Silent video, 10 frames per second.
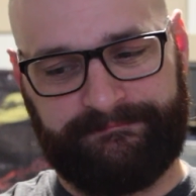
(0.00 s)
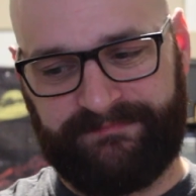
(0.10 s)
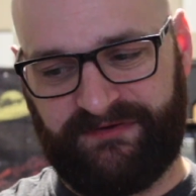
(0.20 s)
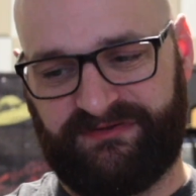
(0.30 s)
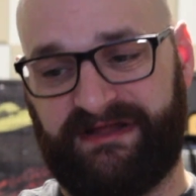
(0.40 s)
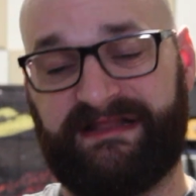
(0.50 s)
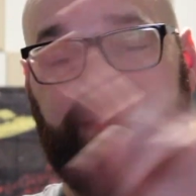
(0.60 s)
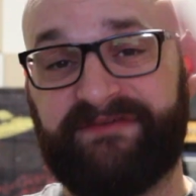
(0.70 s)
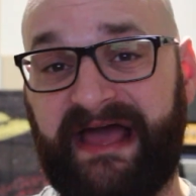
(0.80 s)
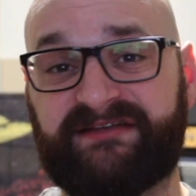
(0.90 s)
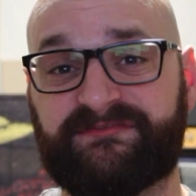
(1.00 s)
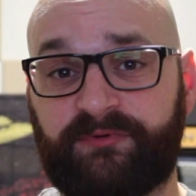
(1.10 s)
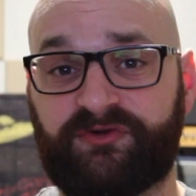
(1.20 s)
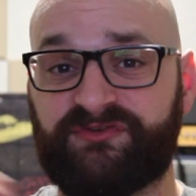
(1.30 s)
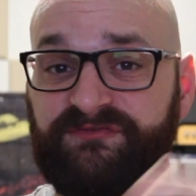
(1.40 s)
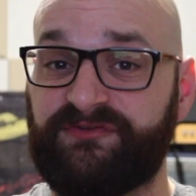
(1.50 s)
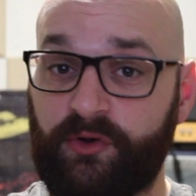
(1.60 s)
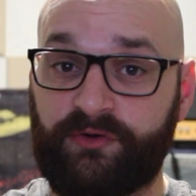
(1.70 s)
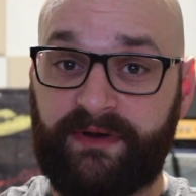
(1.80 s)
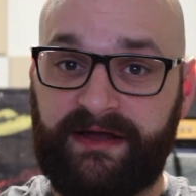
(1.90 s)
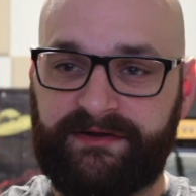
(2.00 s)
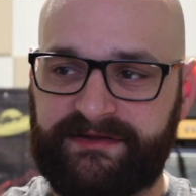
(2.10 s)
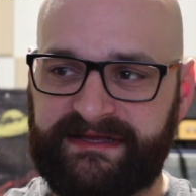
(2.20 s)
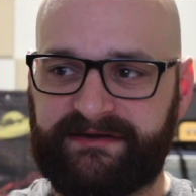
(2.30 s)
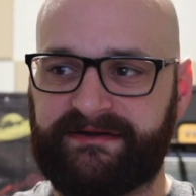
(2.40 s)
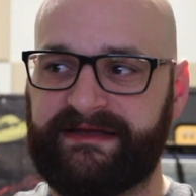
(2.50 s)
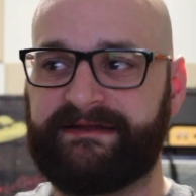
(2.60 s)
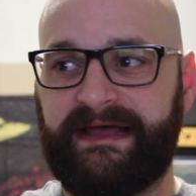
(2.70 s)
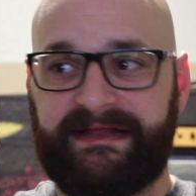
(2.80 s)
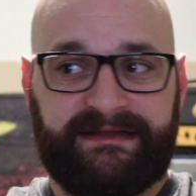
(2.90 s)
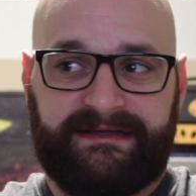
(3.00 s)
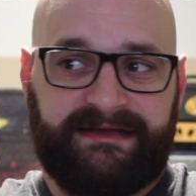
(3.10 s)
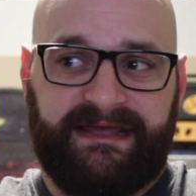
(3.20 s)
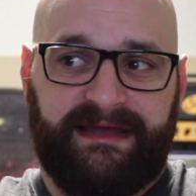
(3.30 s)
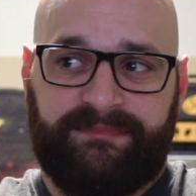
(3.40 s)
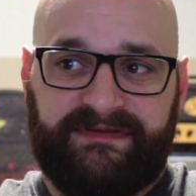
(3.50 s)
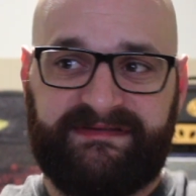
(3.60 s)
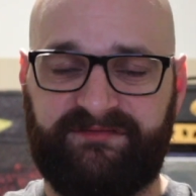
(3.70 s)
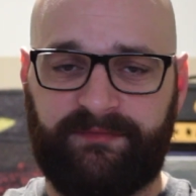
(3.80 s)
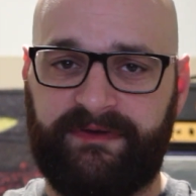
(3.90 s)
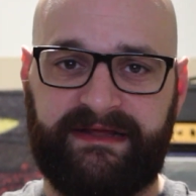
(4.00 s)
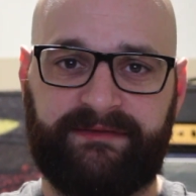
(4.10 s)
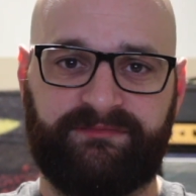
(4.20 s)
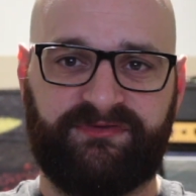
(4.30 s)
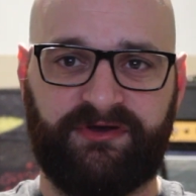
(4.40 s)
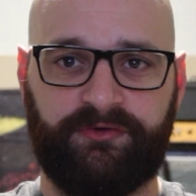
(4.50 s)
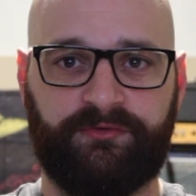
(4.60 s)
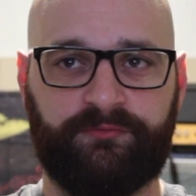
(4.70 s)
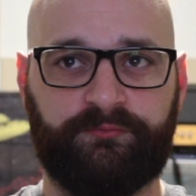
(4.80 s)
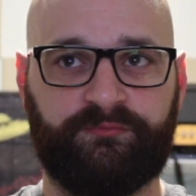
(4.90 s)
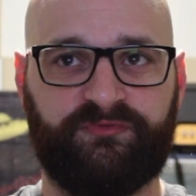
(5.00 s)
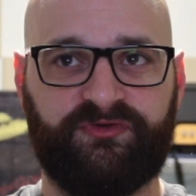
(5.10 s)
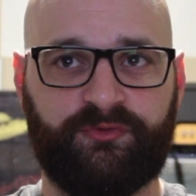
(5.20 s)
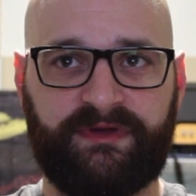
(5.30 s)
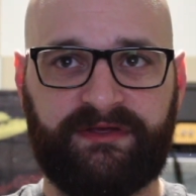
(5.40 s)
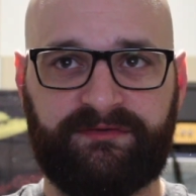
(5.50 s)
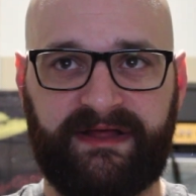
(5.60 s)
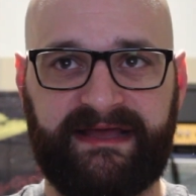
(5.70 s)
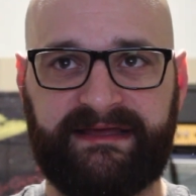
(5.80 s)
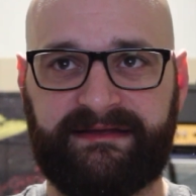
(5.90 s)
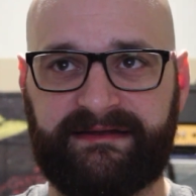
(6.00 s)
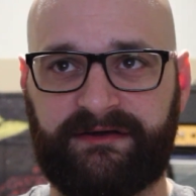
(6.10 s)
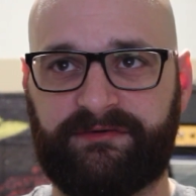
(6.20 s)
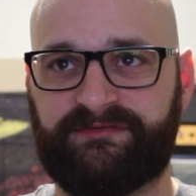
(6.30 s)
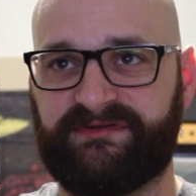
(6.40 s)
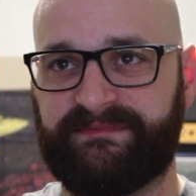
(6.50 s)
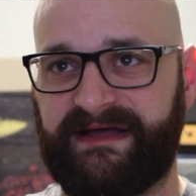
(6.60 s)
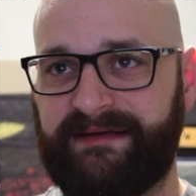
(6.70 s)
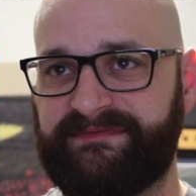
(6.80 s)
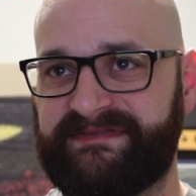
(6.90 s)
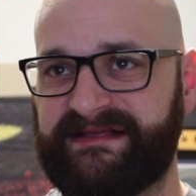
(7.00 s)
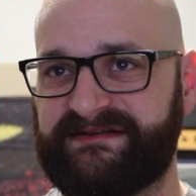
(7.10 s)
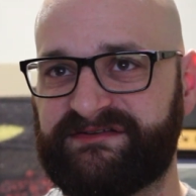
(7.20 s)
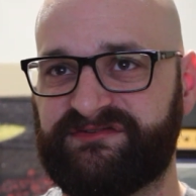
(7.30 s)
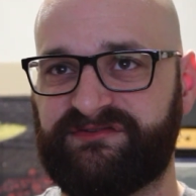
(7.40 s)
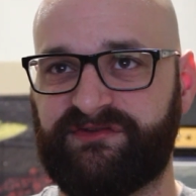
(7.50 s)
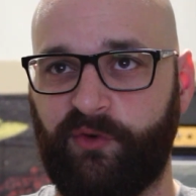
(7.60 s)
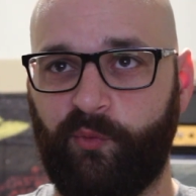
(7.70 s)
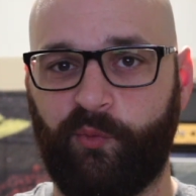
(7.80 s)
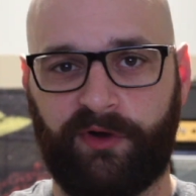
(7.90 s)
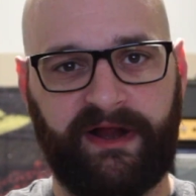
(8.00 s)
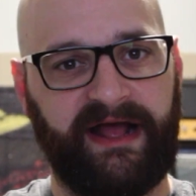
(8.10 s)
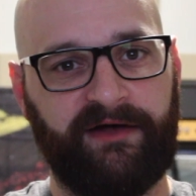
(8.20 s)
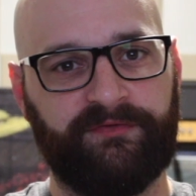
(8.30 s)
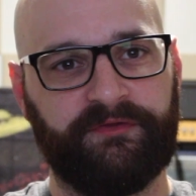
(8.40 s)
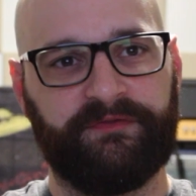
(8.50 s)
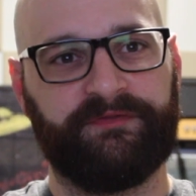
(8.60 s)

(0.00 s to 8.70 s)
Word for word: There's a lot of experts floating around on the internet, and you can't please everybody. So do what you like, you know. Sometimes things just don't work out